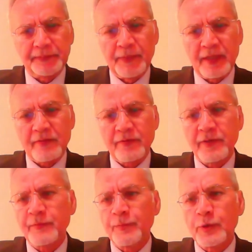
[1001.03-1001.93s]
We
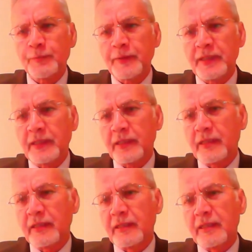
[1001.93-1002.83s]
would be
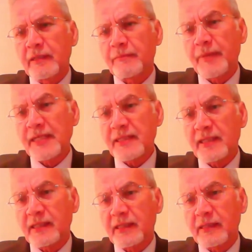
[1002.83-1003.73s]
basically